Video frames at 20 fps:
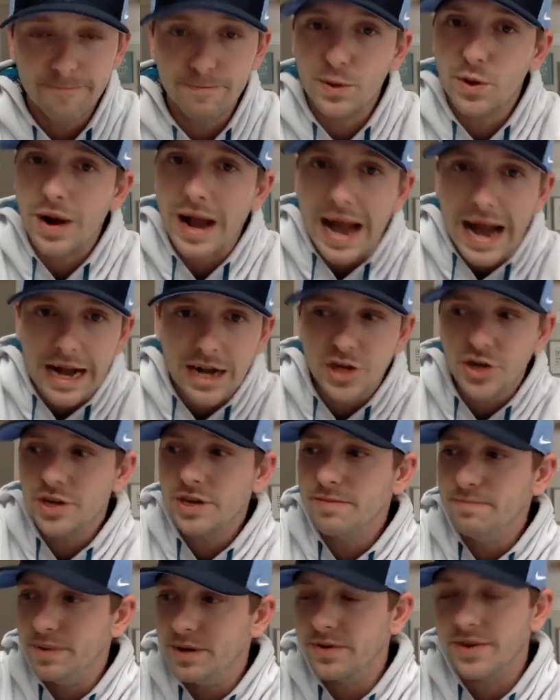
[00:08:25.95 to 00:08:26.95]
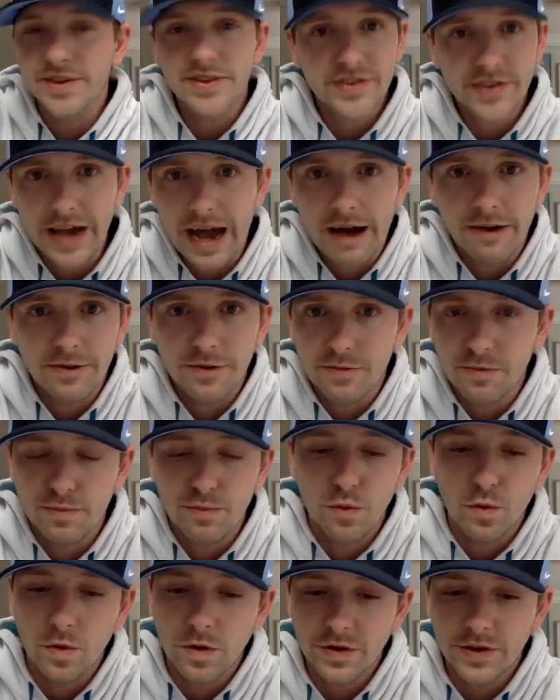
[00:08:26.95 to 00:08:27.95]
They're actually building scouting
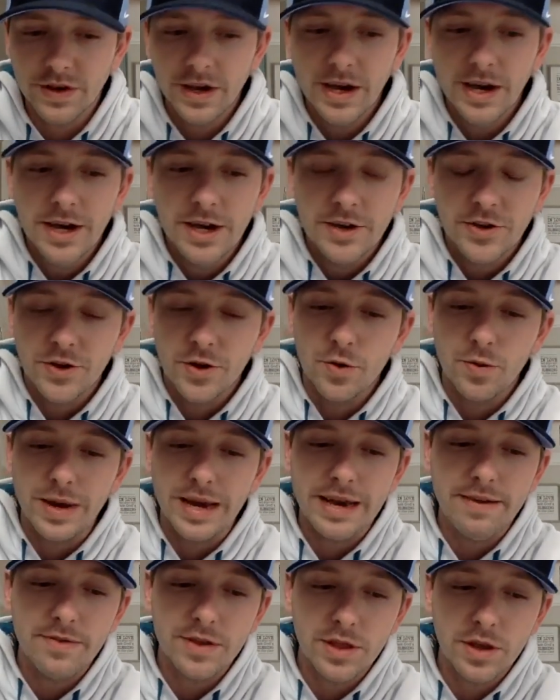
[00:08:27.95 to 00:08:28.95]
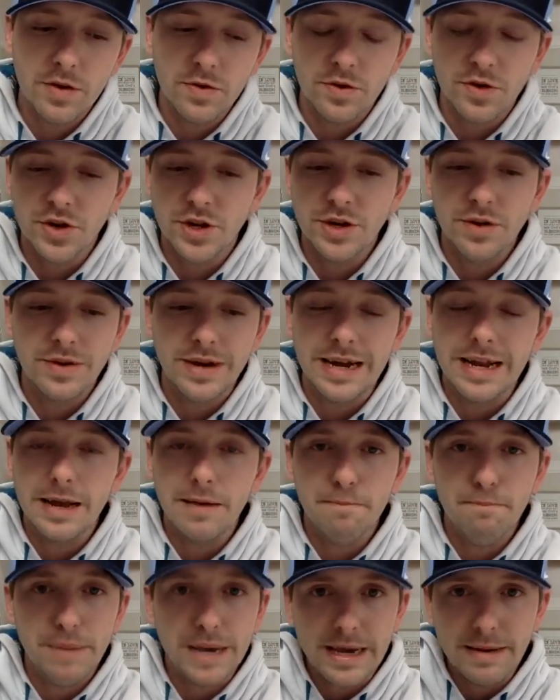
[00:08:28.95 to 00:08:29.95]
reports. So even though they're still
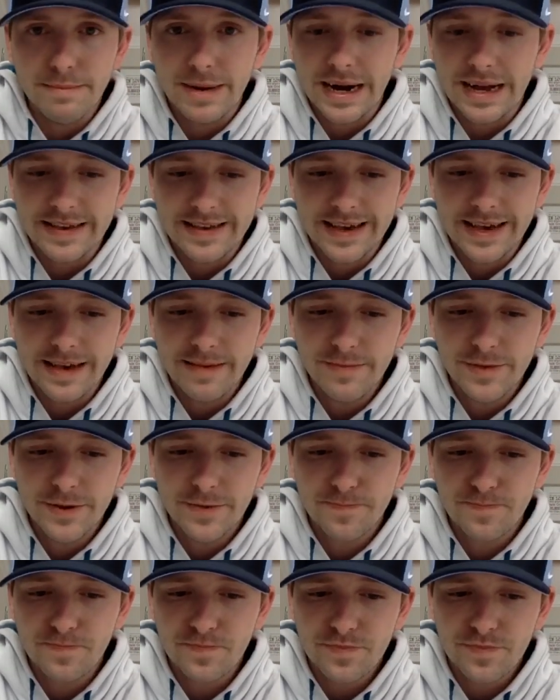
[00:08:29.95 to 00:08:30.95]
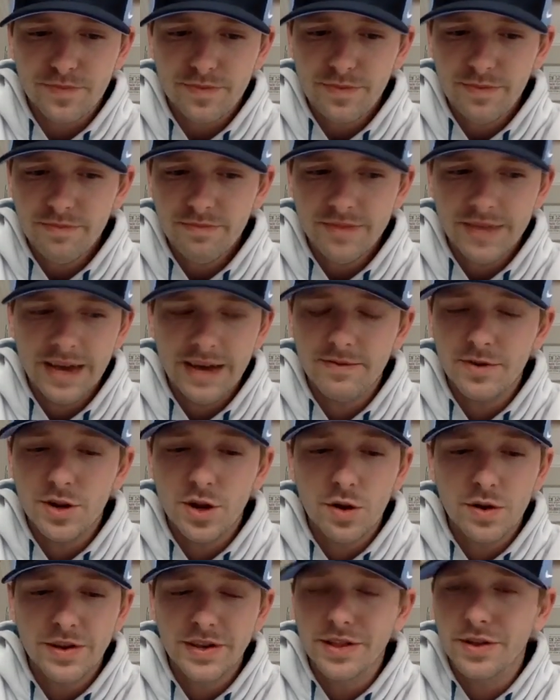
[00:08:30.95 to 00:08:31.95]
getting beat by teams, have you
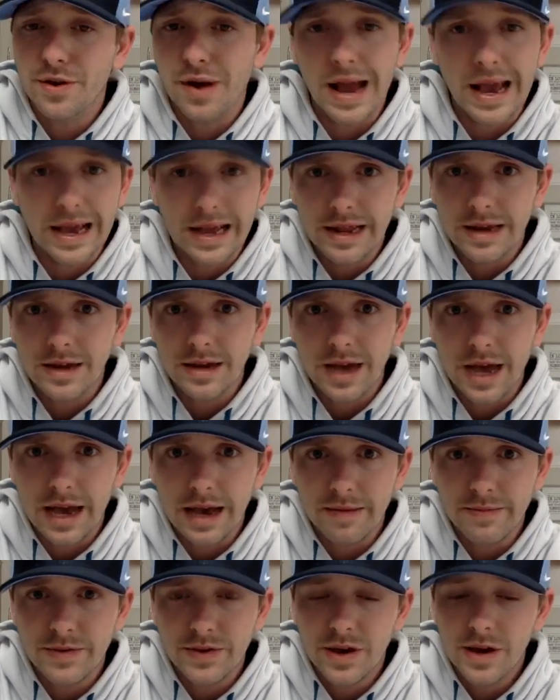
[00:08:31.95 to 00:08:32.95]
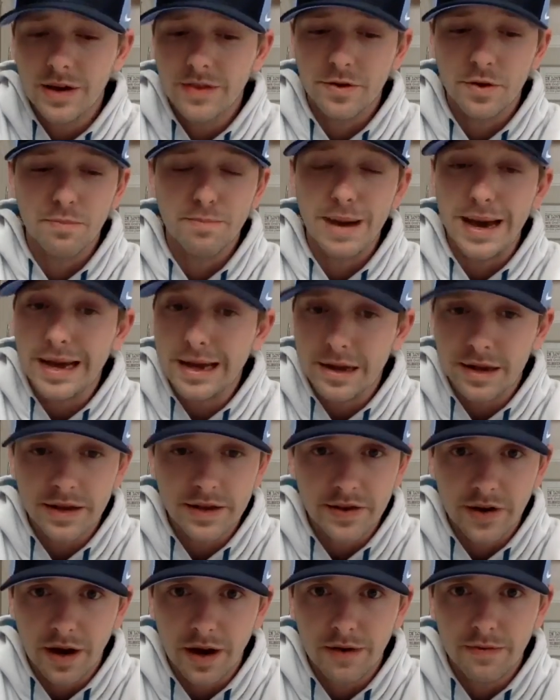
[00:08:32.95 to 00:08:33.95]
noticed that they're hanging in games? They're making
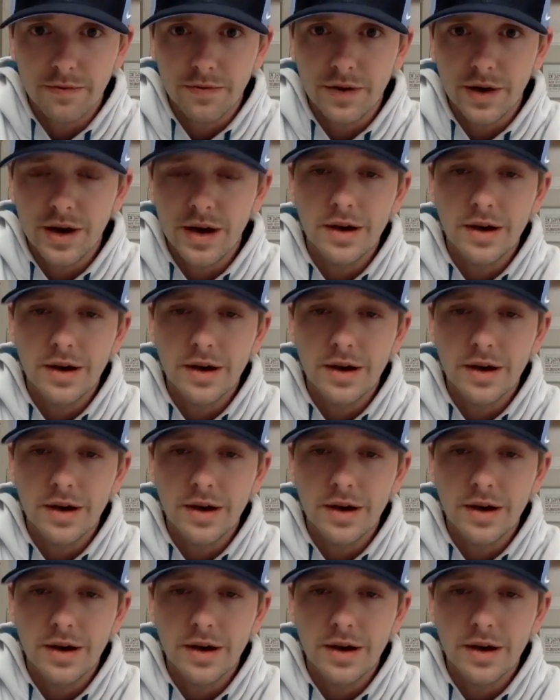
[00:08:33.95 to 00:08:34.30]
it tough.